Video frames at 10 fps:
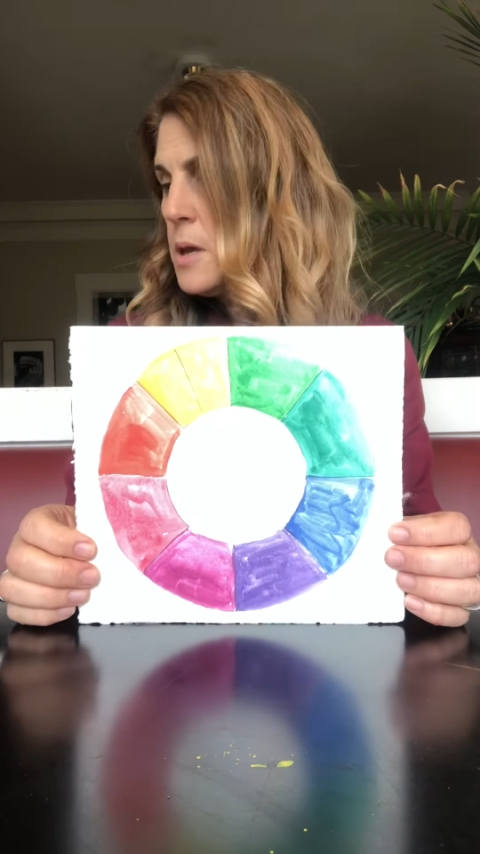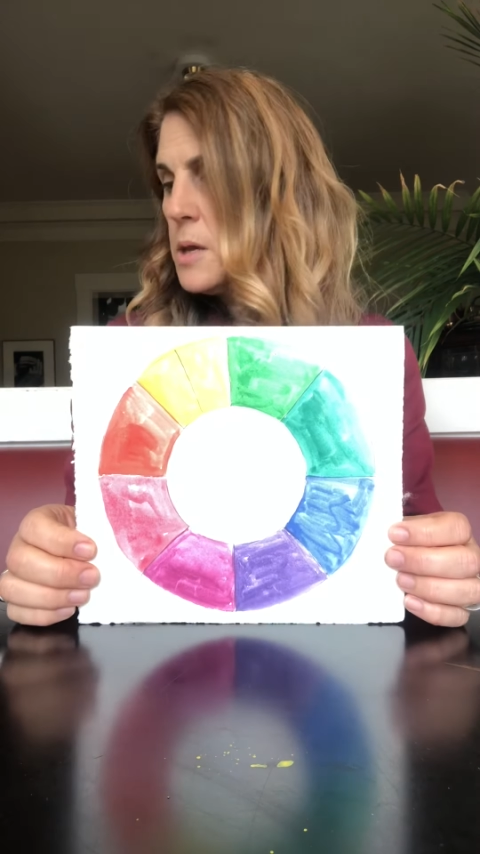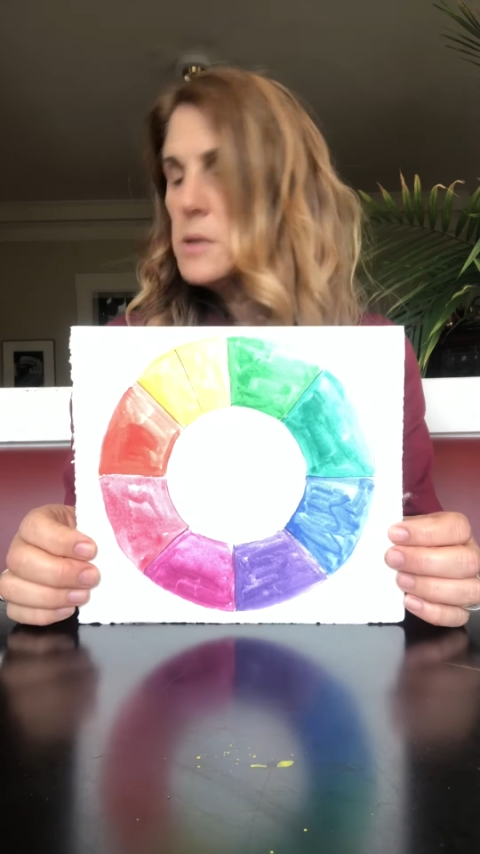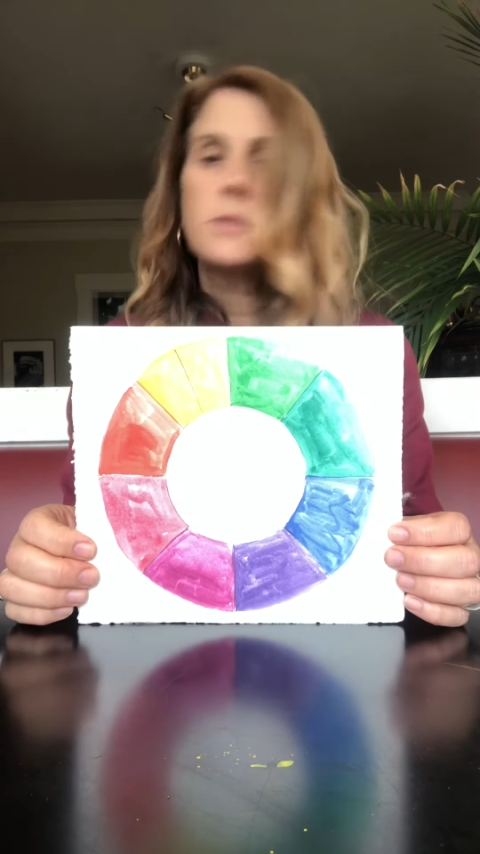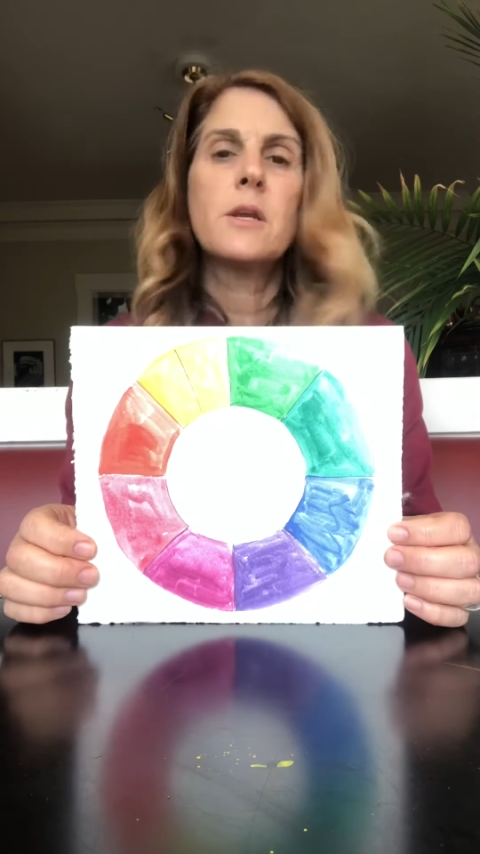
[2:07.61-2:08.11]

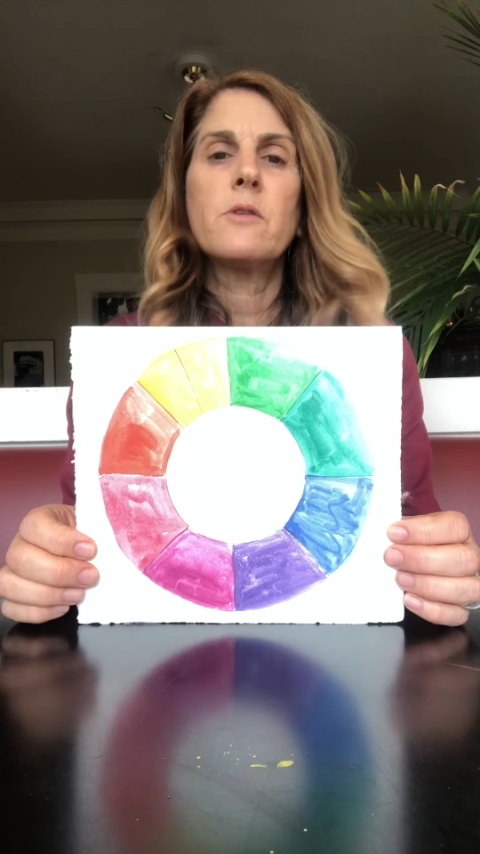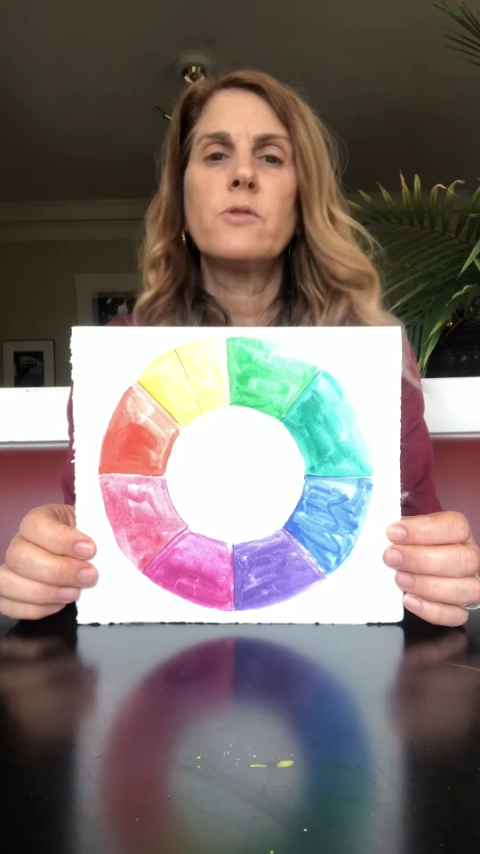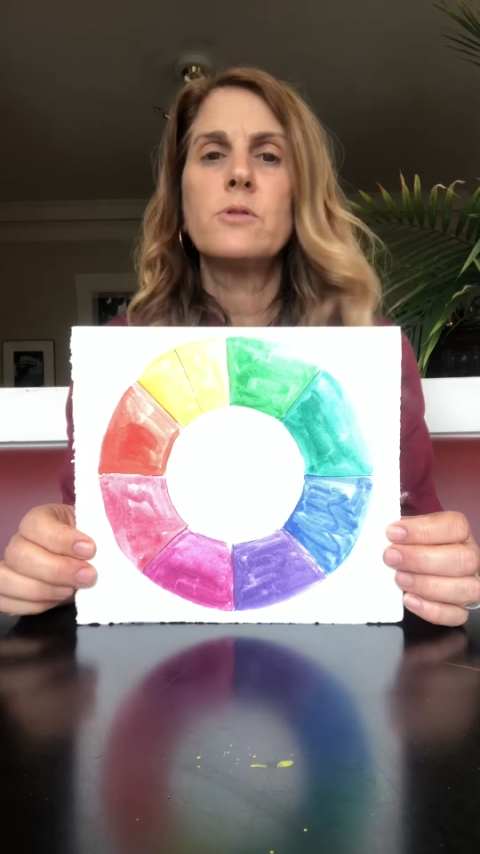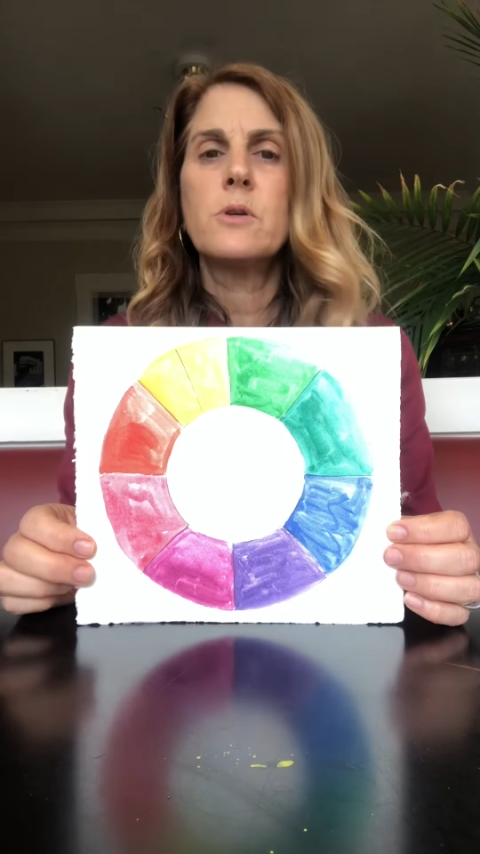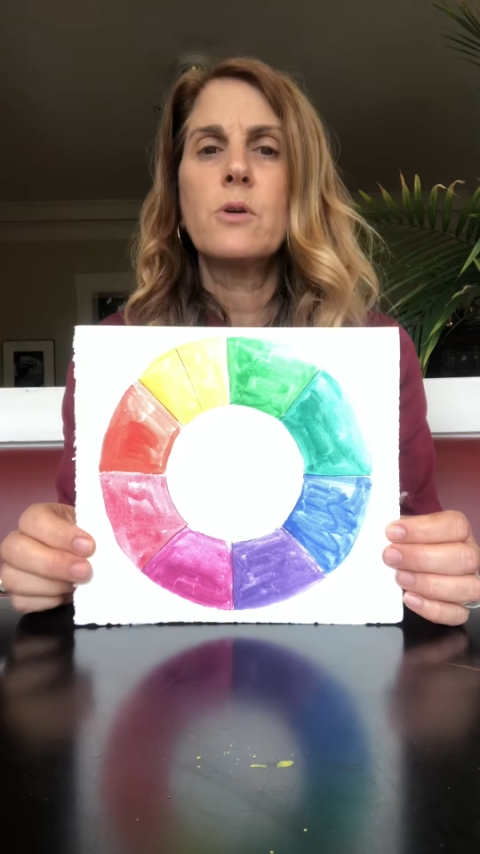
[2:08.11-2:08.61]
instead of
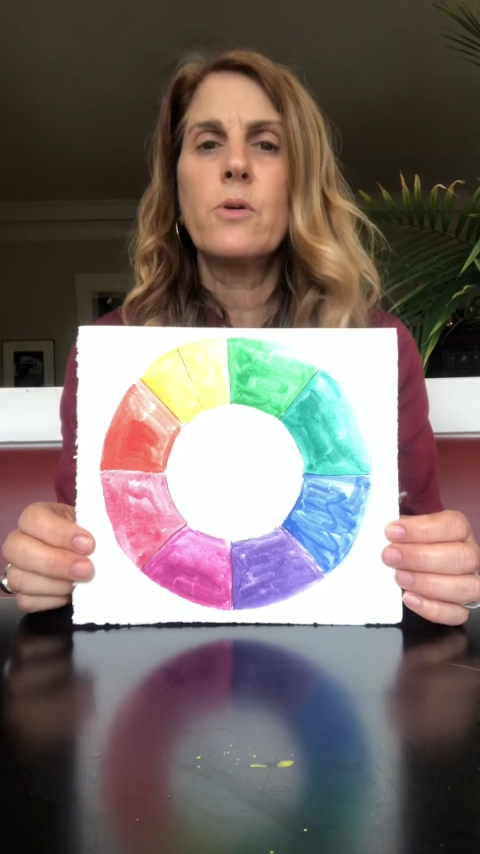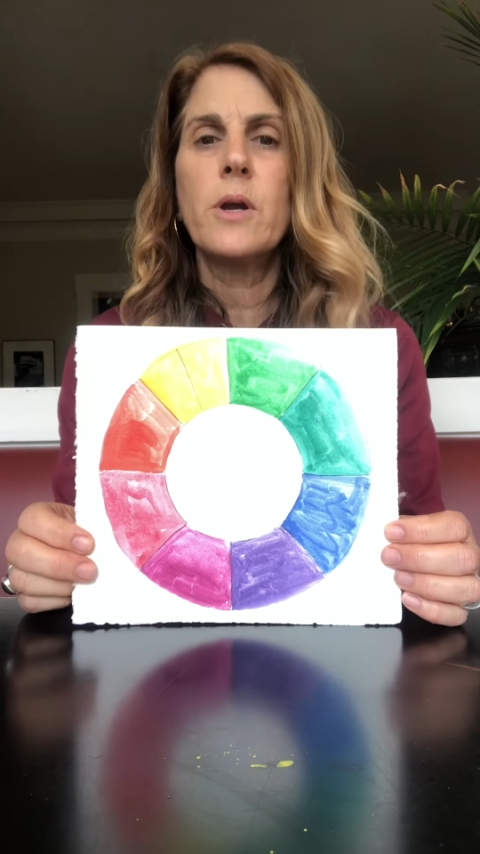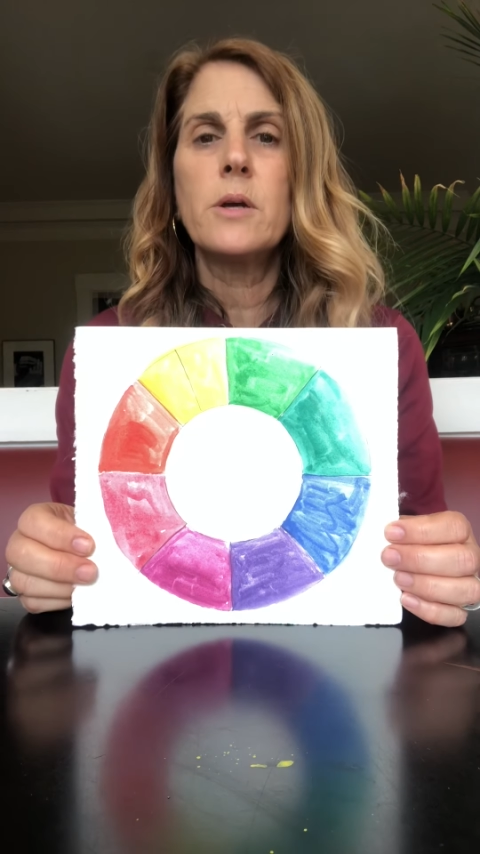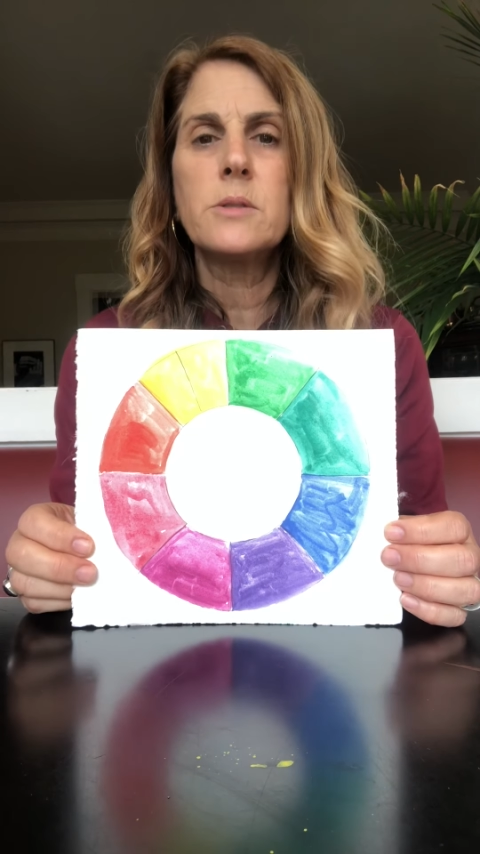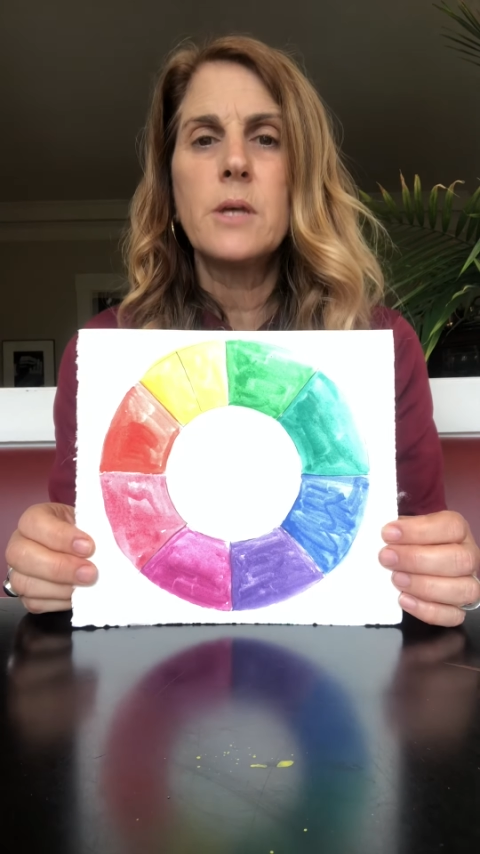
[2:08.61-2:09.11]
using crayons,